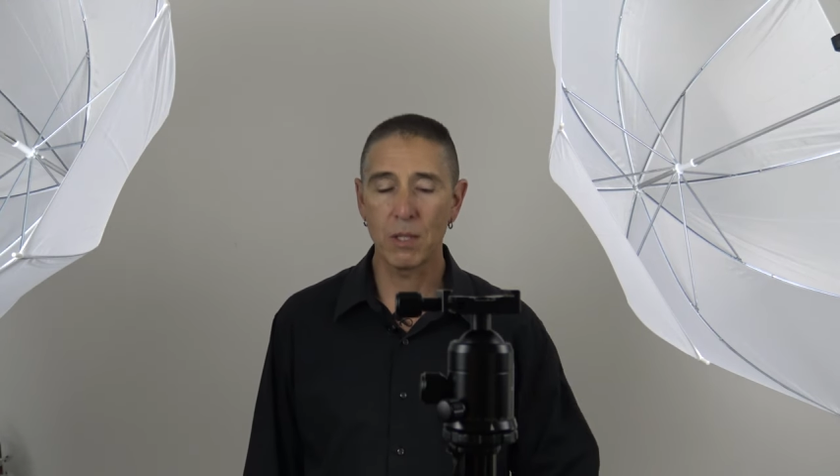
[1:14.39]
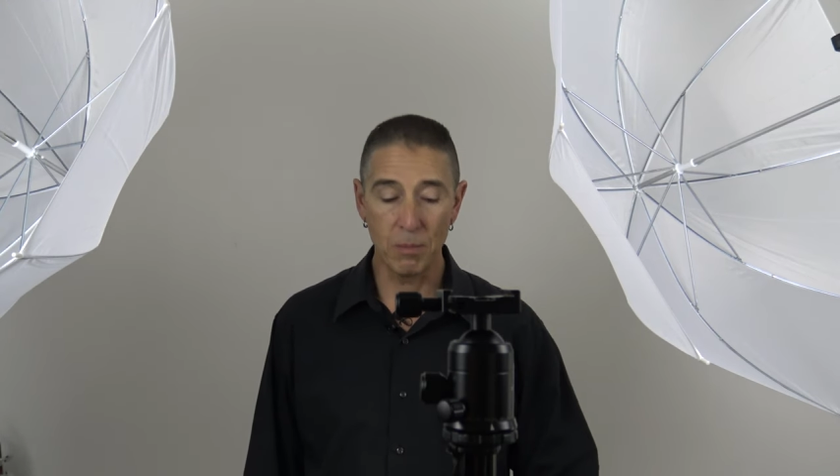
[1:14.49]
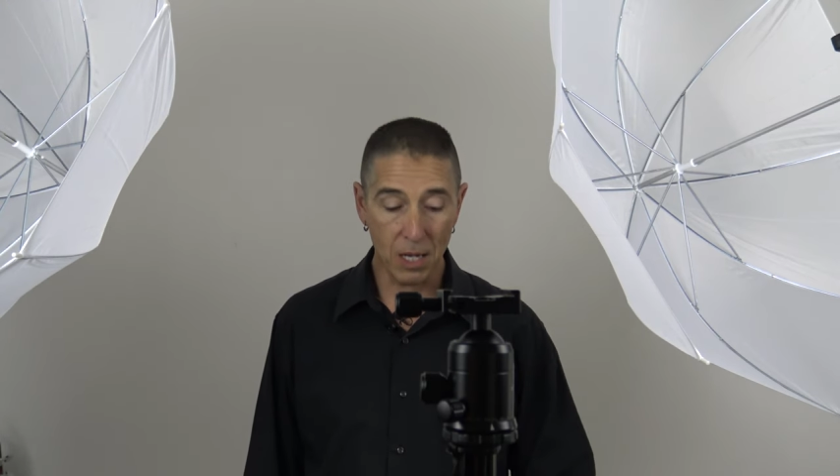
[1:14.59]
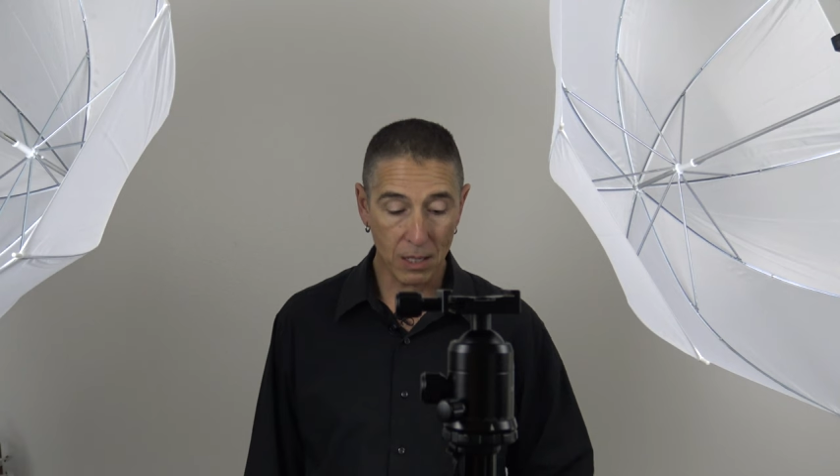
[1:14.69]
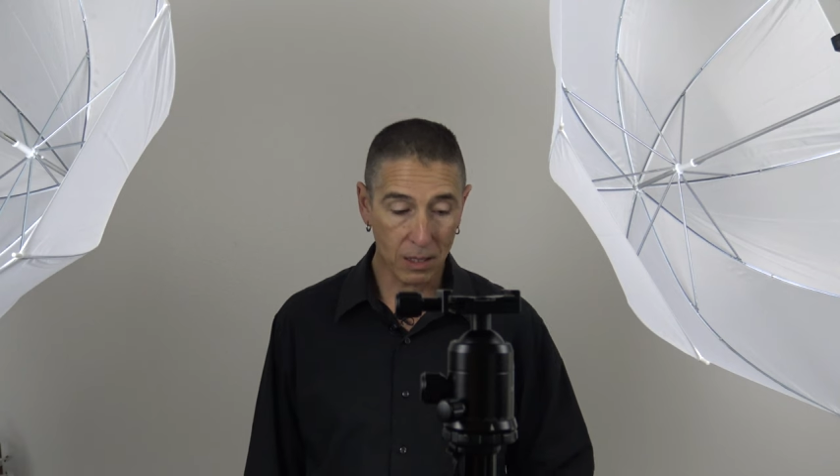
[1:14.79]
I'm
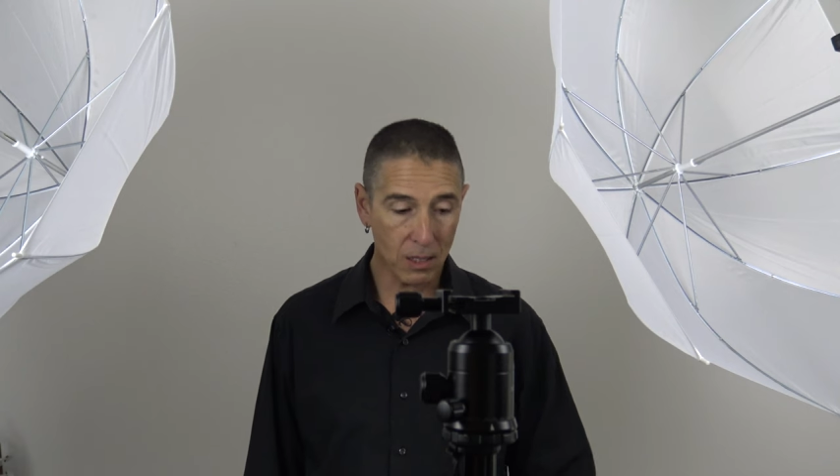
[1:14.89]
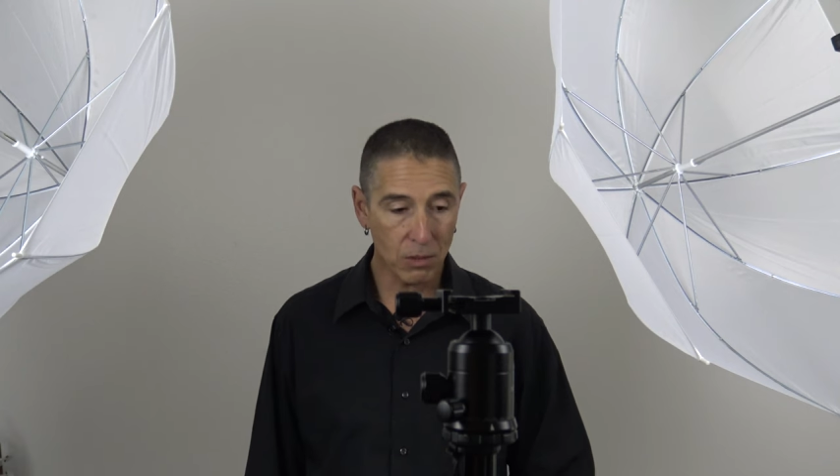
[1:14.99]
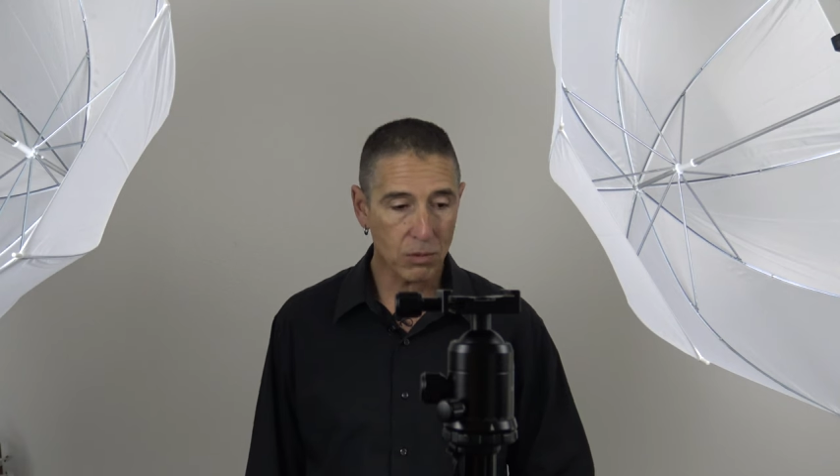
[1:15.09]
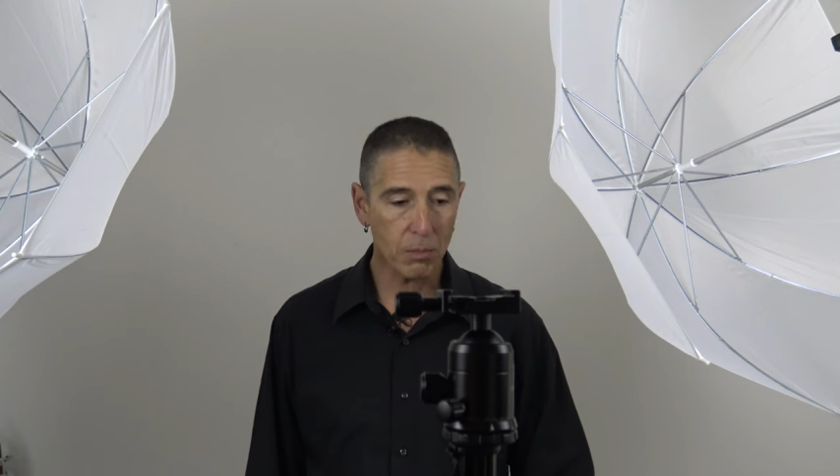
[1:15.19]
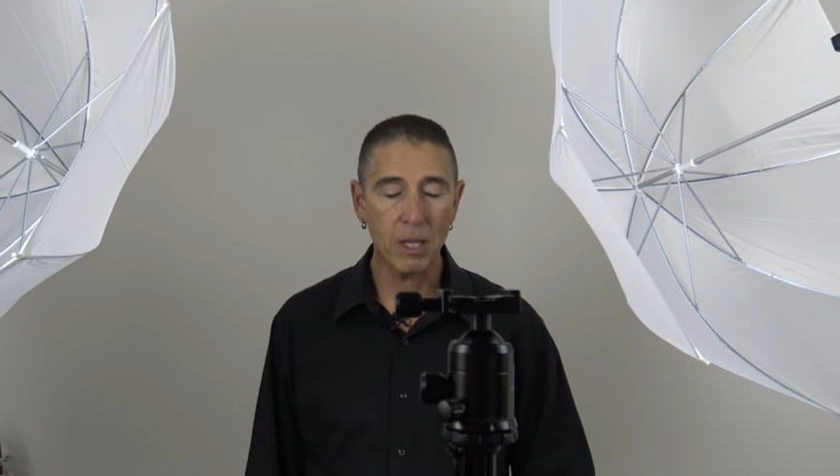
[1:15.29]
not going to
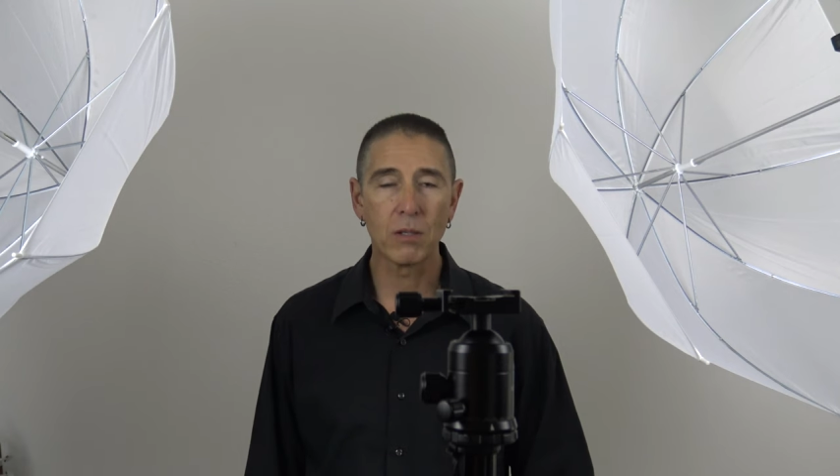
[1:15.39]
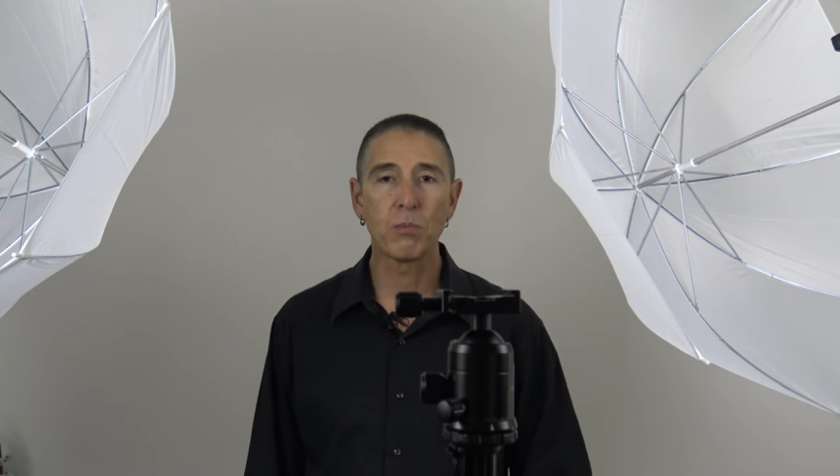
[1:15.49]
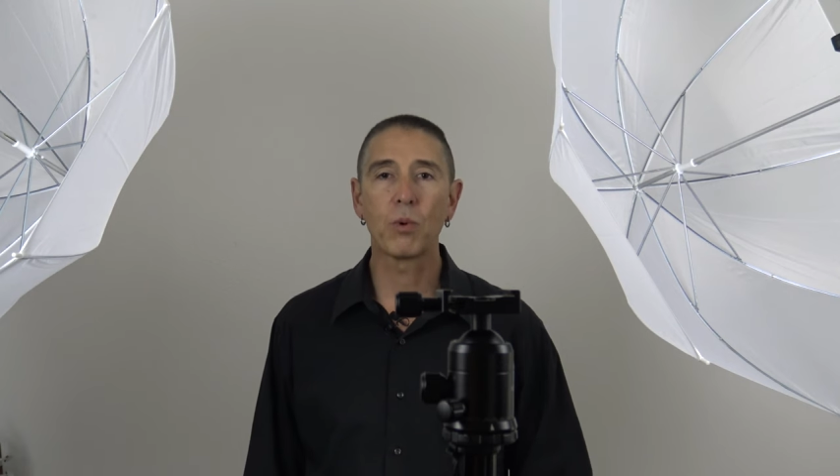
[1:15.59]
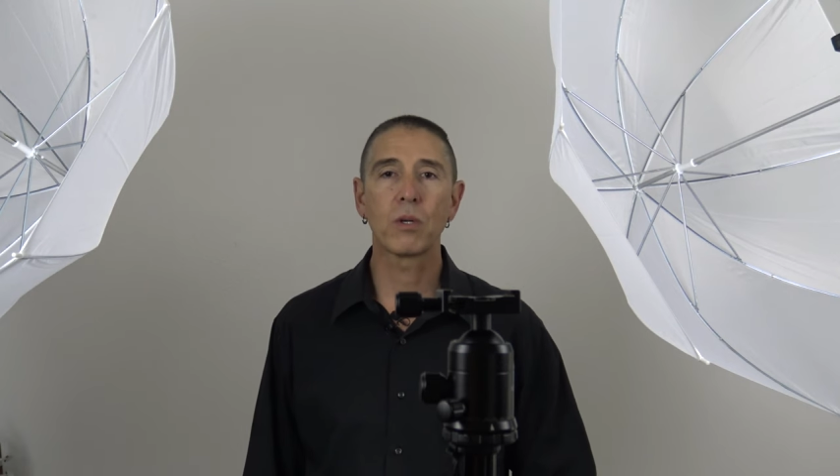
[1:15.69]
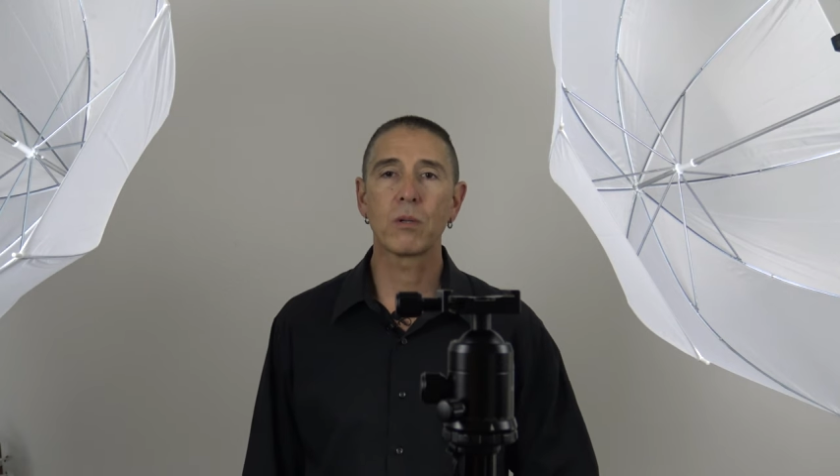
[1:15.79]
use a bounce board